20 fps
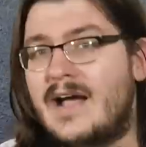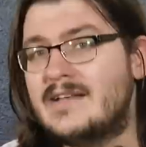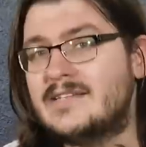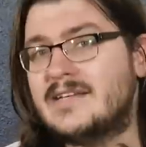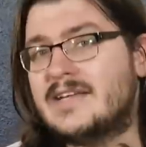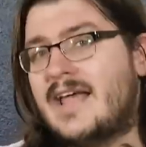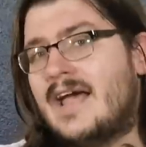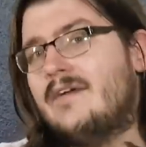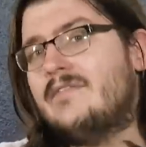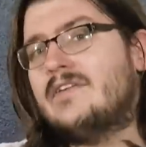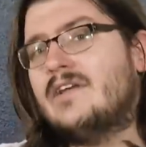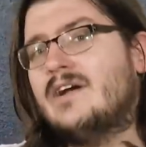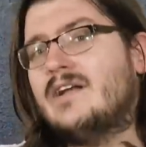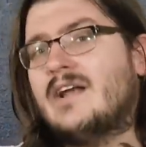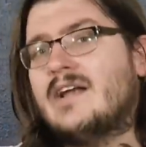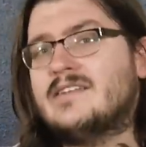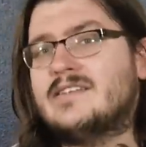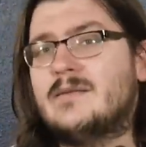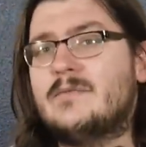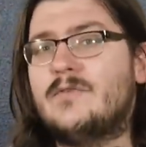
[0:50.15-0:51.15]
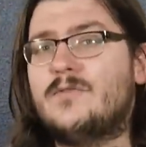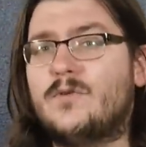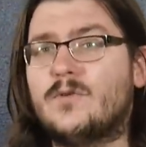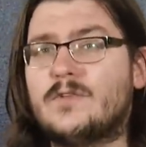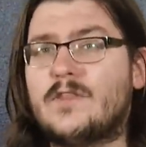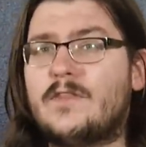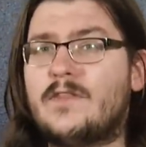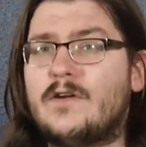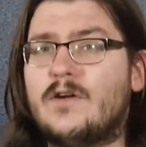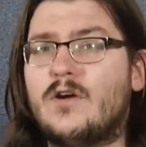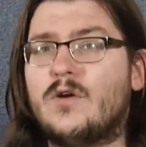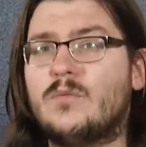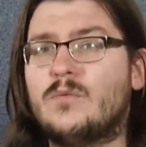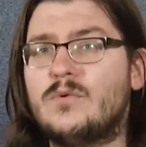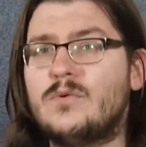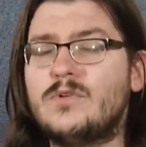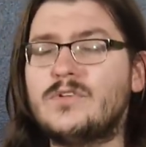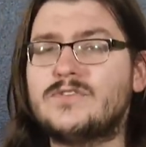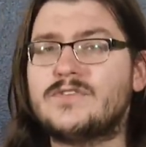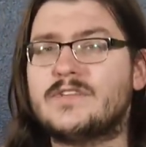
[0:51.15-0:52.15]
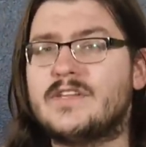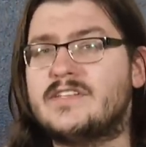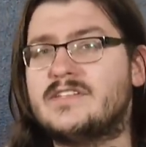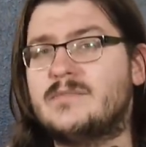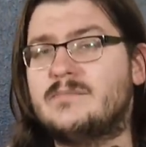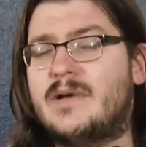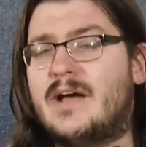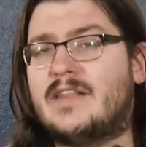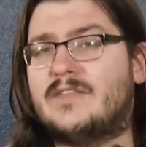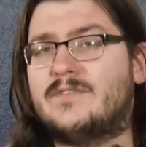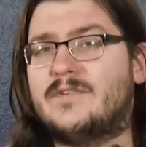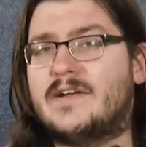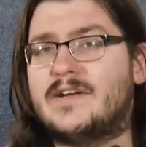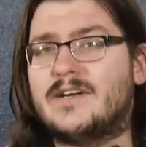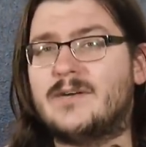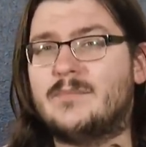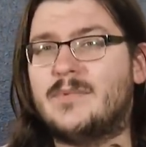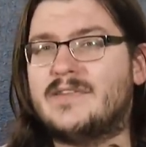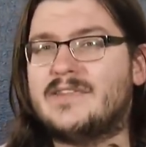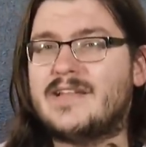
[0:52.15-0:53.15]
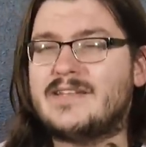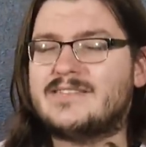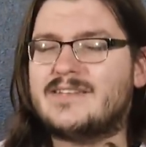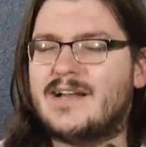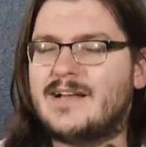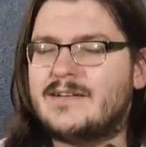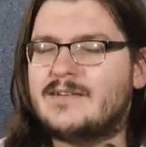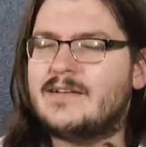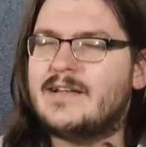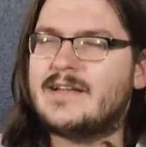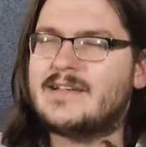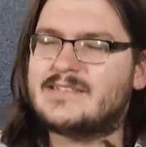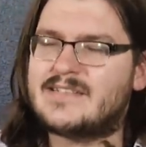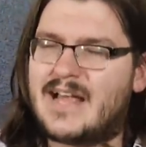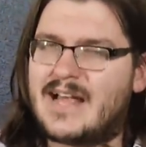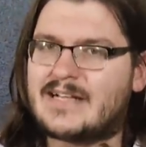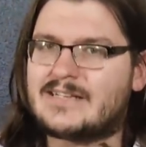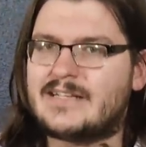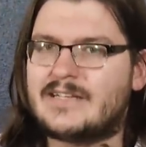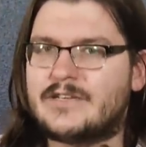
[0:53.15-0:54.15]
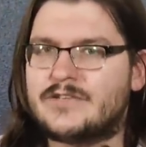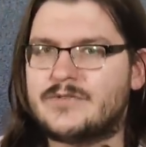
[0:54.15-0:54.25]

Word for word: As a caveat, I said before that there are rules for this in Pathfinder, but that's not exactly